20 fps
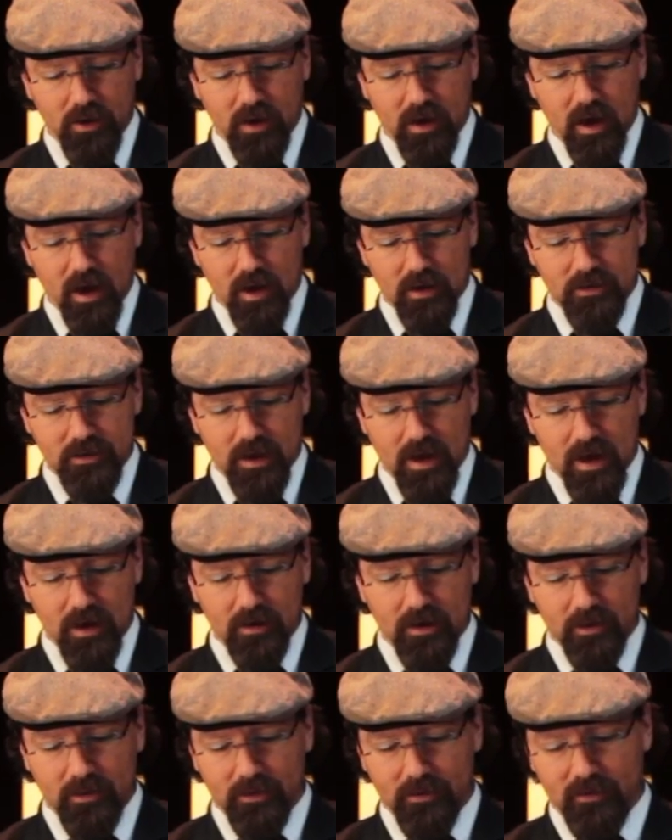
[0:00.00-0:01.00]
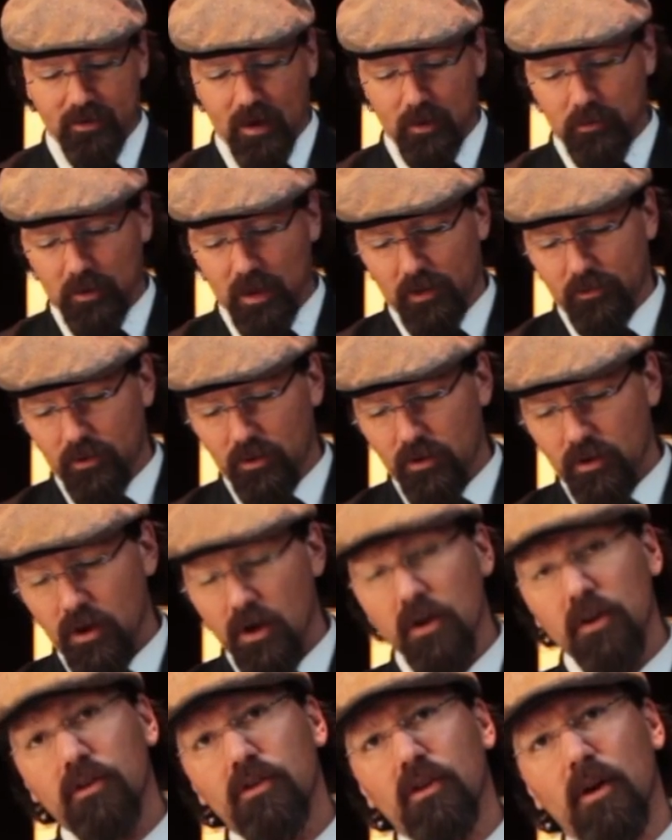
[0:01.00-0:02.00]
in contact at the same level.
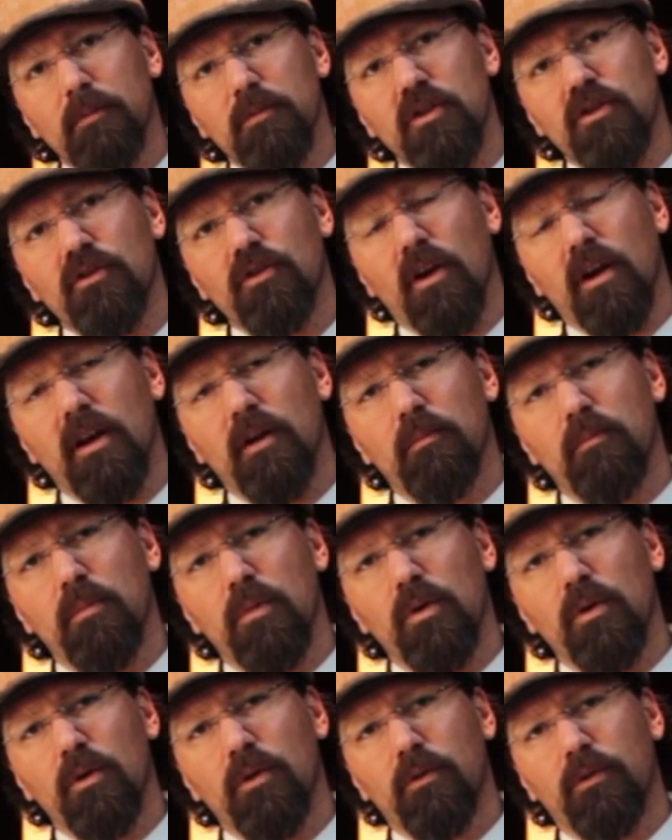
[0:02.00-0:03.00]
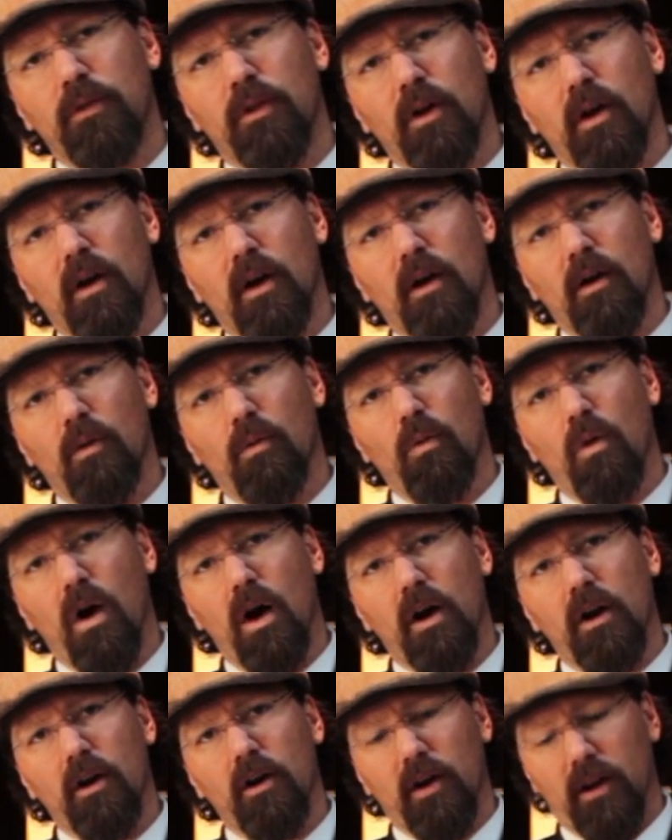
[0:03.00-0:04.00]
So I'm just trying to move the
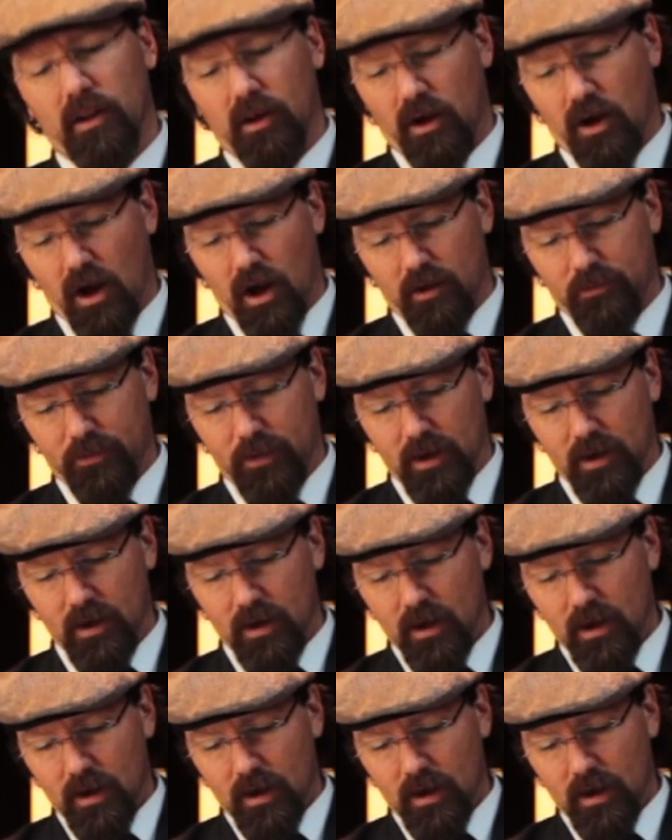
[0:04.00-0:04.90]
water and the coffee